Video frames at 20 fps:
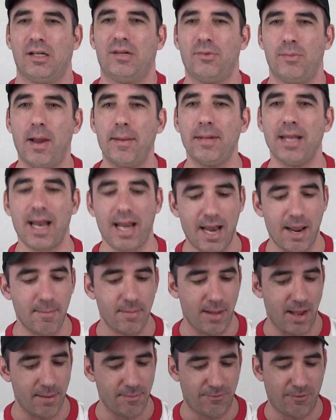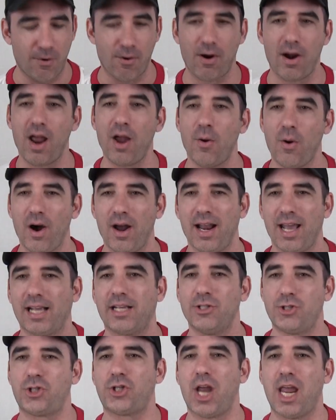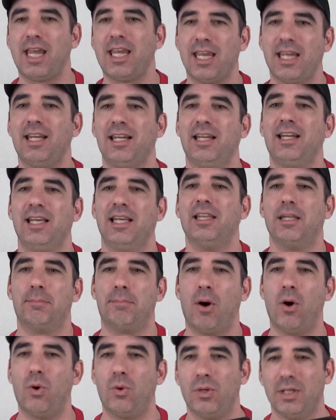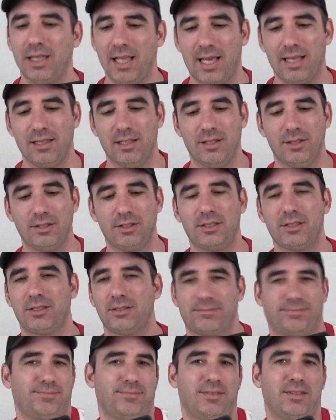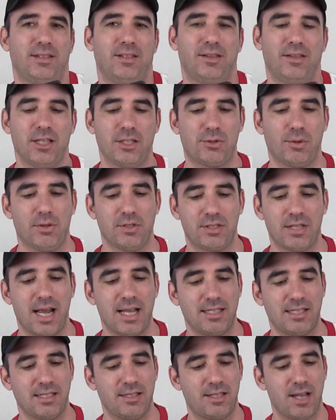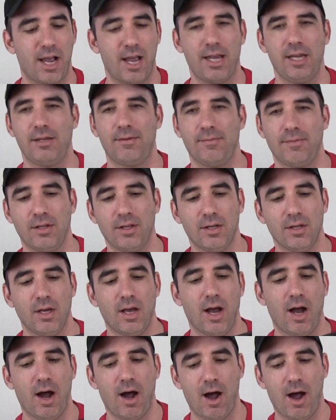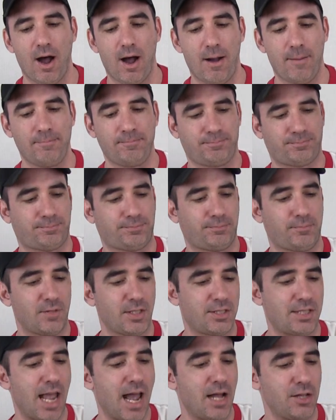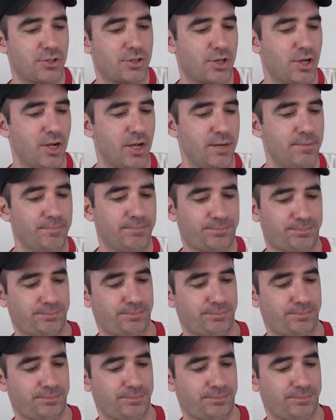remember that M4A1, I could shake it and the bolt would let loose. This one's nice and tight. Sounds good